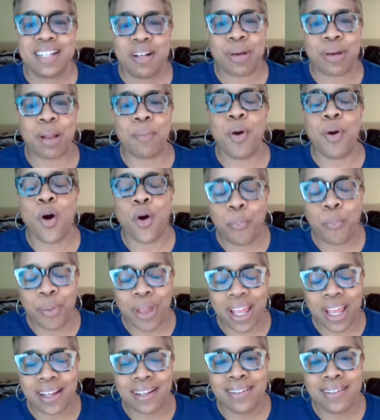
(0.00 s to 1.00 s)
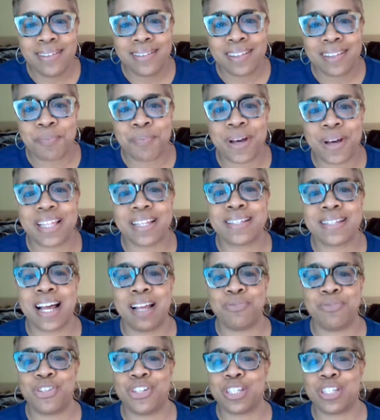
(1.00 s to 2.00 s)
But I'm hoping that by the
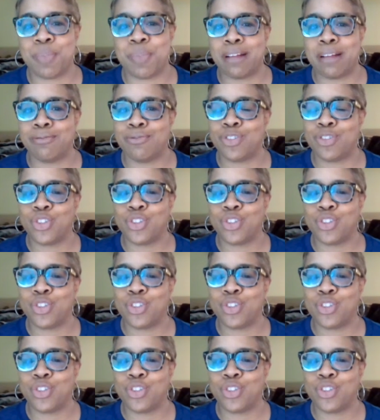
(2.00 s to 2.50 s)
time she's about